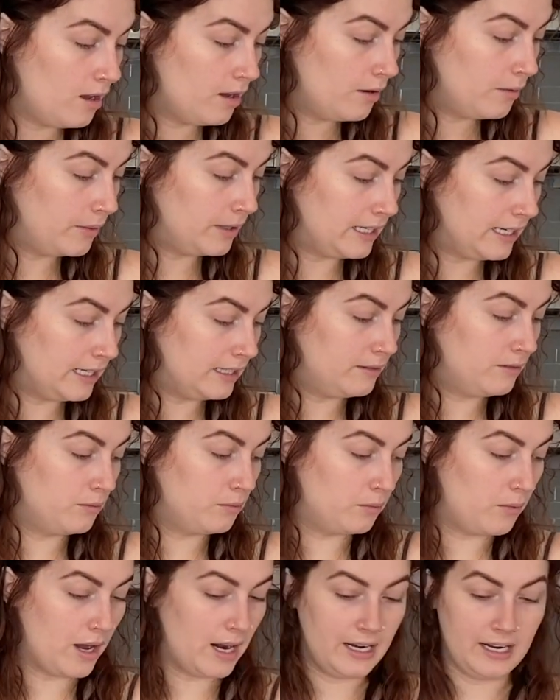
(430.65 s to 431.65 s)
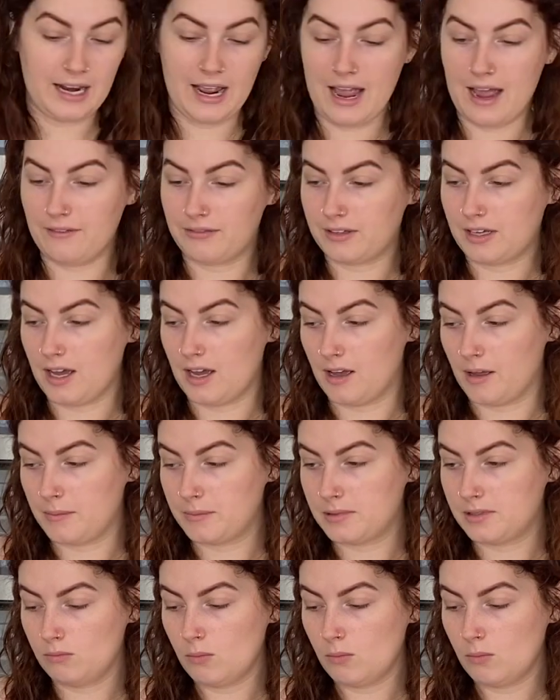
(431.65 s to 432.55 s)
We need 1.5 cups.